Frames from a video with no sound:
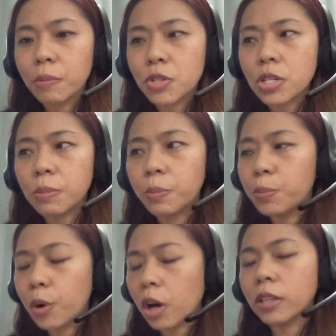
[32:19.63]
she
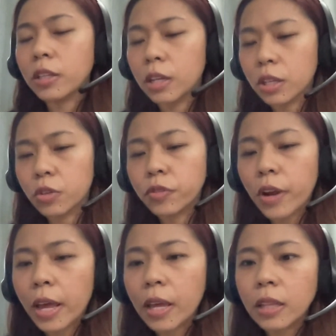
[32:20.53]
brought another
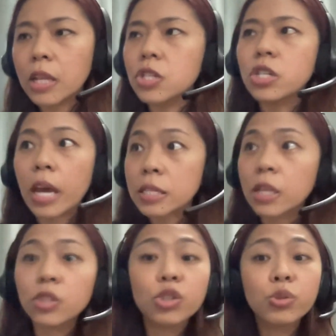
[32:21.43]
friend, and she has
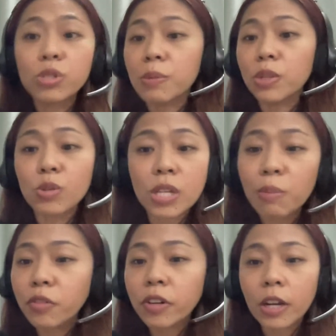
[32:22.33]
introduced me to
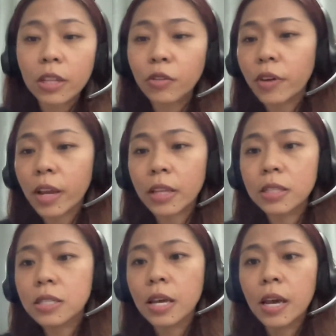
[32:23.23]
some of her other
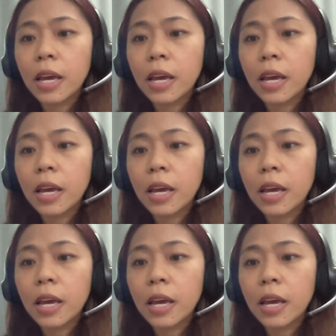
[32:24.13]
friends,